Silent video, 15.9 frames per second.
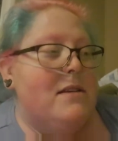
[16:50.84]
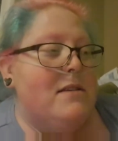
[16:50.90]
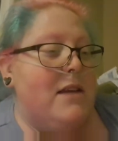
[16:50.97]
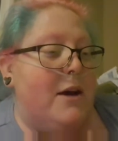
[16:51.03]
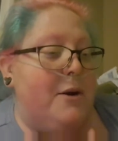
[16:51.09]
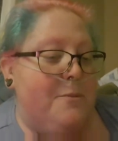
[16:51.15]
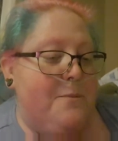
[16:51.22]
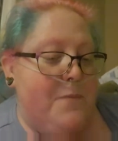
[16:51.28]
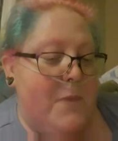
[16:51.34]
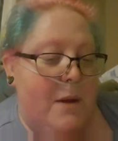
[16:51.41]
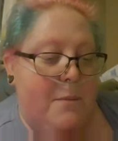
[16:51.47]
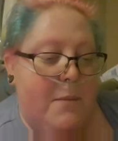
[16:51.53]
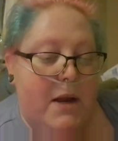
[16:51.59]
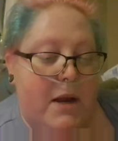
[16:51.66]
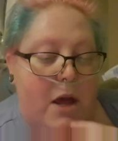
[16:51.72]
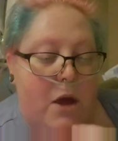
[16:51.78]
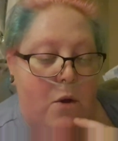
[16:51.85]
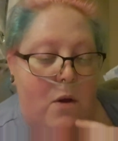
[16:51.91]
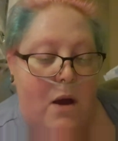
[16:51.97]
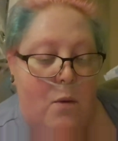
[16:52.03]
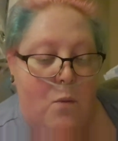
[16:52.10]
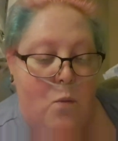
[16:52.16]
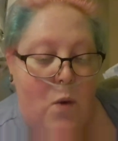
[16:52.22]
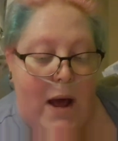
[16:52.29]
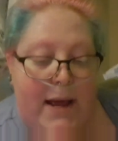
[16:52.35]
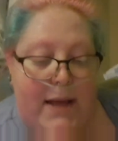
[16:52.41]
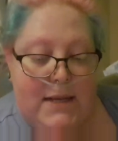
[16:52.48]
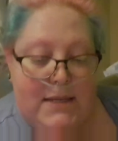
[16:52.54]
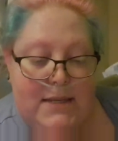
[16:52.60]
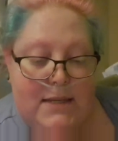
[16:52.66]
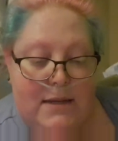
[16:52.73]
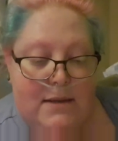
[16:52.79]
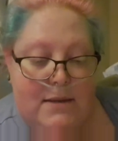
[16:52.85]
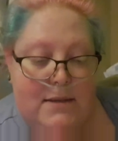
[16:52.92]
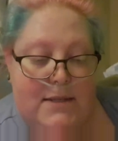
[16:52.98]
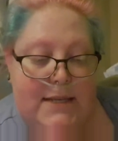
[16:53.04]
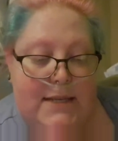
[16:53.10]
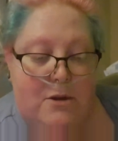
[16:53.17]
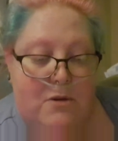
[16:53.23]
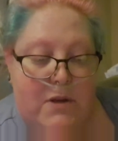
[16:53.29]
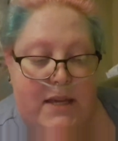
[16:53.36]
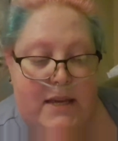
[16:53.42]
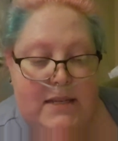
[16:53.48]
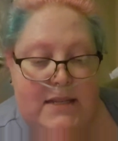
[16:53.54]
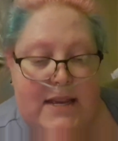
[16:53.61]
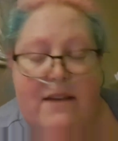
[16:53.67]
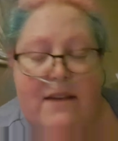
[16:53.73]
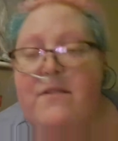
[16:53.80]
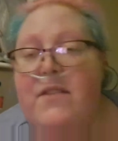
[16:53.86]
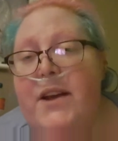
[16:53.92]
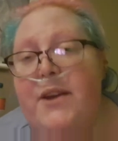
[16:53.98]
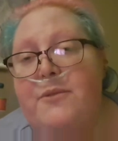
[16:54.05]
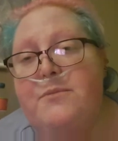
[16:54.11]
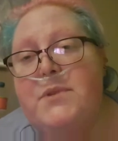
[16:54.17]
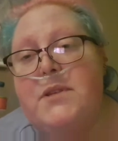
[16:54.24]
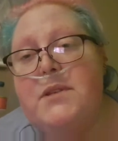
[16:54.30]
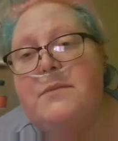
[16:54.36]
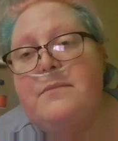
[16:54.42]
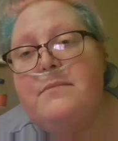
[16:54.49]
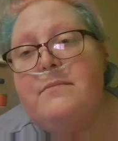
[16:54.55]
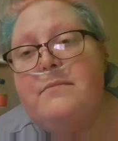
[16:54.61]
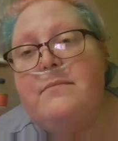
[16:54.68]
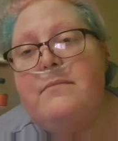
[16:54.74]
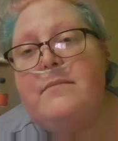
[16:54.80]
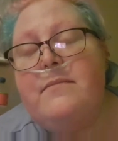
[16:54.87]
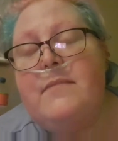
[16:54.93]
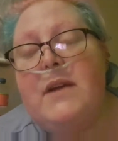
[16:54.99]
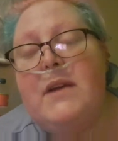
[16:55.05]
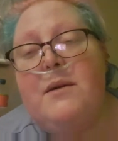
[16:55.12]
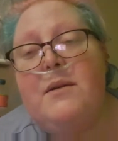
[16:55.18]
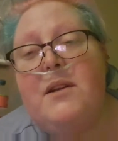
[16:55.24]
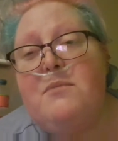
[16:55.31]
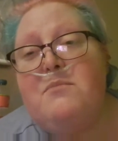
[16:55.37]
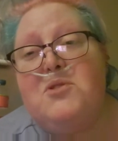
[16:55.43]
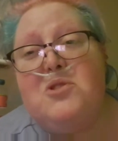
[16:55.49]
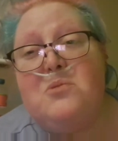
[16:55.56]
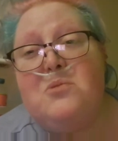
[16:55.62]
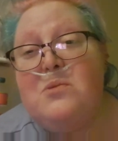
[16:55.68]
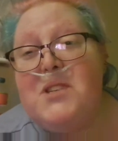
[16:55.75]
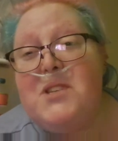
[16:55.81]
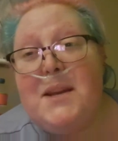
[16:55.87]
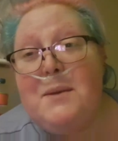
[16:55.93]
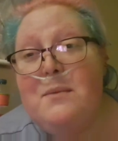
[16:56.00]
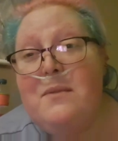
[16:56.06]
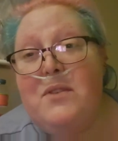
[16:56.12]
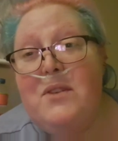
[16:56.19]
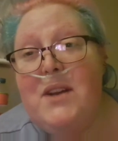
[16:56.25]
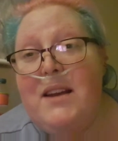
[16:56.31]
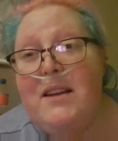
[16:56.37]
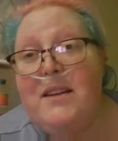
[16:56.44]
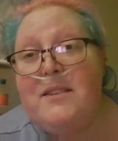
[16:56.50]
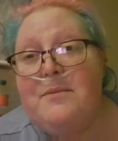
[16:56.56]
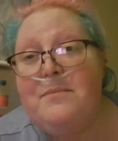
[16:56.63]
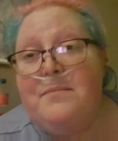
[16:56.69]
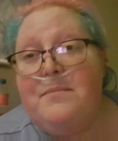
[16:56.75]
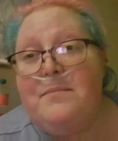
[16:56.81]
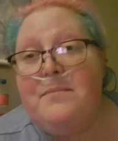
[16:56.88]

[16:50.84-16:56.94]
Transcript: So I'm going to go and wax seal these envelopes, and I'm sure we'll check in with you later.